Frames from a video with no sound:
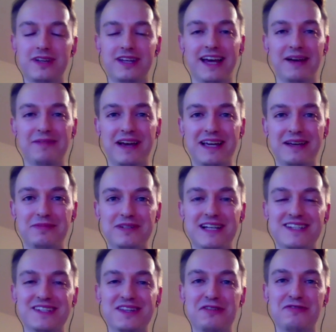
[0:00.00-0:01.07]
making
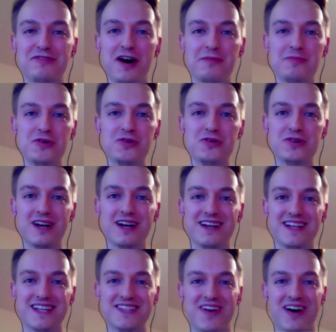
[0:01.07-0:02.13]
predictions that are far more
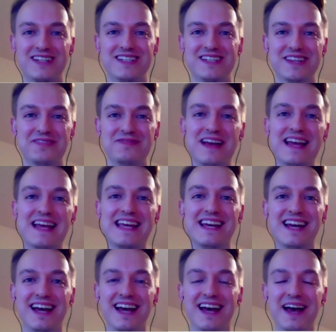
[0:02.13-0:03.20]
smarter than me,